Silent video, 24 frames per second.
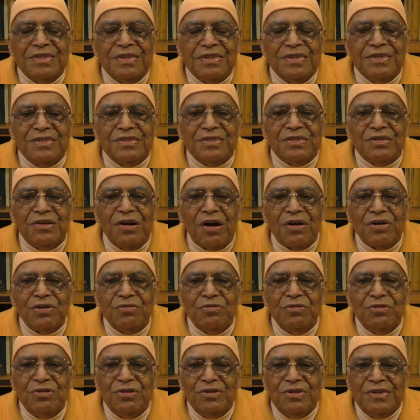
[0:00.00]
Is God
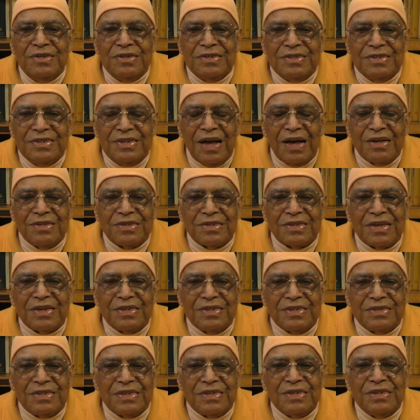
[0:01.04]
good? The answer
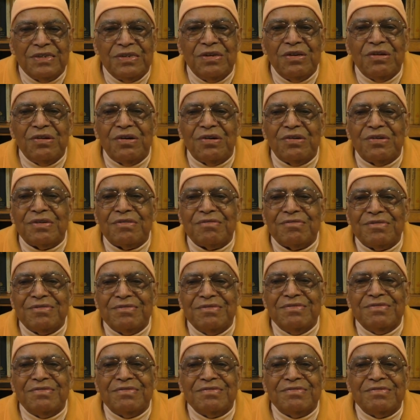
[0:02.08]
is no.
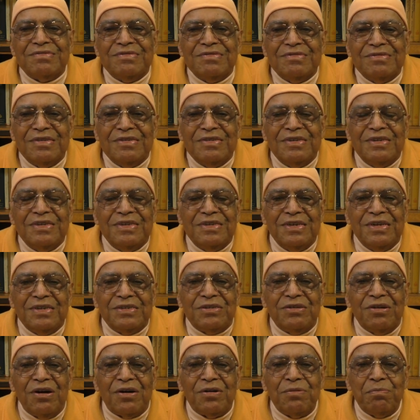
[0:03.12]
Is
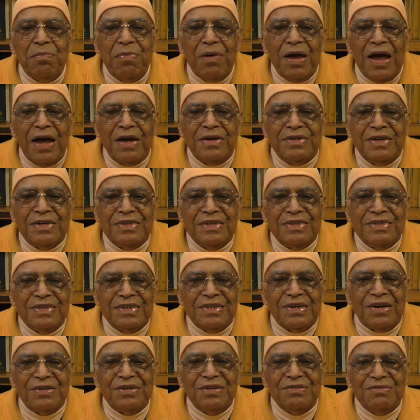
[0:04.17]
God bad
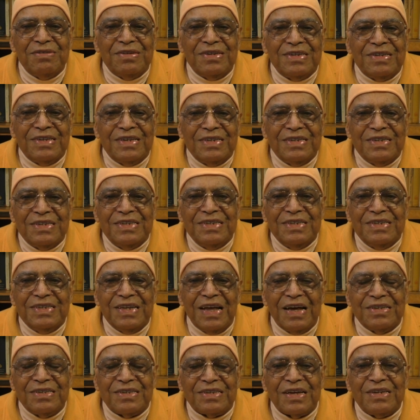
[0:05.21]
or evil? The
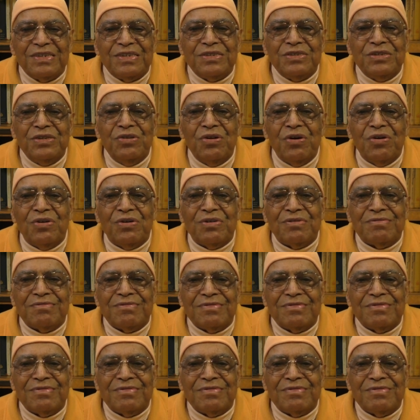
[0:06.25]
answer is no.